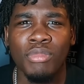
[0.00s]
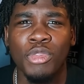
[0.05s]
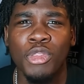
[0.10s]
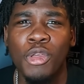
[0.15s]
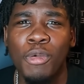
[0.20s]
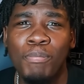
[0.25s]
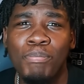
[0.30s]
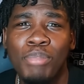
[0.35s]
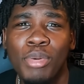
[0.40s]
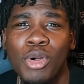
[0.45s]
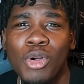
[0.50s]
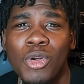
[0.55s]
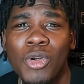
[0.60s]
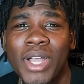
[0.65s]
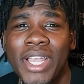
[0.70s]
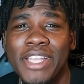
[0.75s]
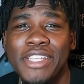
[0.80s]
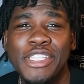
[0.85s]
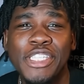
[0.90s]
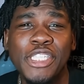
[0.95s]
The bull
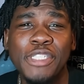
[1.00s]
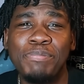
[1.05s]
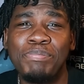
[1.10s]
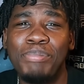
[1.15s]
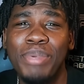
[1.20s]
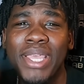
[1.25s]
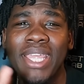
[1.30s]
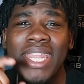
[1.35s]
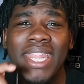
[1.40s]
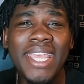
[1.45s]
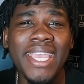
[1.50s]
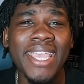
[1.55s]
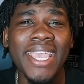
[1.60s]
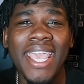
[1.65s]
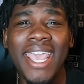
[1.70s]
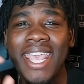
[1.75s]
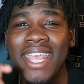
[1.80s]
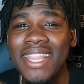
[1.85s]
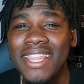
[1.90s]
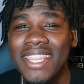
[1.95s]
is spinning
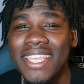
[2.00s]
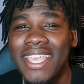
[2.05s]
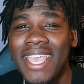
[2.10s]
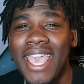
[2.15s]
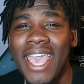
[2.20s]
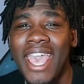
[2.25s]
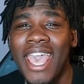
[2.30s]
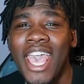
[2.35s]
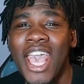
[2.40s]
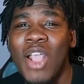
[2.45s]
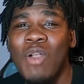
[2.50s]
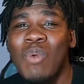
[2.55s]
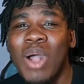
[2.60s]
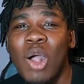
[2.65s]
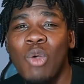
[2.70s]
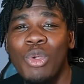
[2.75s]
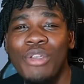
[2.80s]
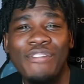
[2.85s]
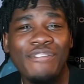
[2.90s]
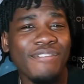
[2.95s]
in the air while
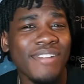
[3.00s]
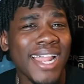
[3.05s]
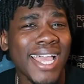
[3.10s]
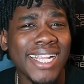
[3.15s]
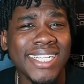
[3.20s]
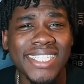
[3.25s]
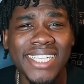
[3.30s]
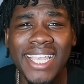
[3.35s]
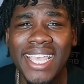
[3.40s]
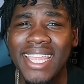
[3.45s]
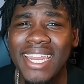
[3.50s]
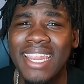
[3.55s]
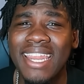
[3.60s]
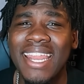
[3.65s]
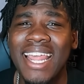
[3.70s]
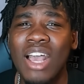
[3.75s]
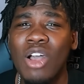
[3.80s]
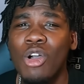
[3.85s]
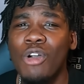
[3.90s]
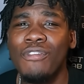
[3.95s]
we're flashing in and
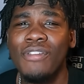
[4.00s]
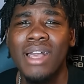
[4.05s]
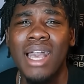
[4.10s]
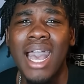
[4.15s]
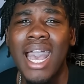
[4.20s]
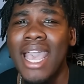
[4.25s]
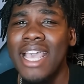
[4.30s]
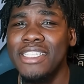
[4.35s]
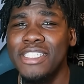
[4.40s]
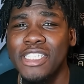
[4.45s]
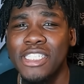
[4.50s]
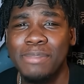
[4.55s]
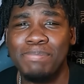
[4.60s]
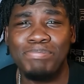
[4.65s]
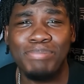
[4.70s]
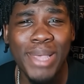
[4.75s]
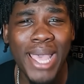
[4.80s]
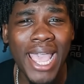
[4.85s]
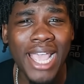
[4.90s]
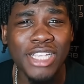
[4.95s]
out of Kaiser's
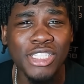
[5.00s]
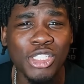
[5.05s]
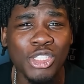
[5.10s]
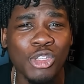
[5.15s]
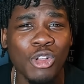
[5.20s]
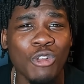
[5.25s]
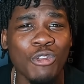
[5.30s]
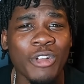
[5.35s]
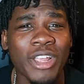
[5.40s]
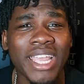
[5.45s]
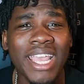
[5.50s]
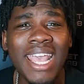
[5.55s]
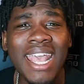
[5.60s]
backstory.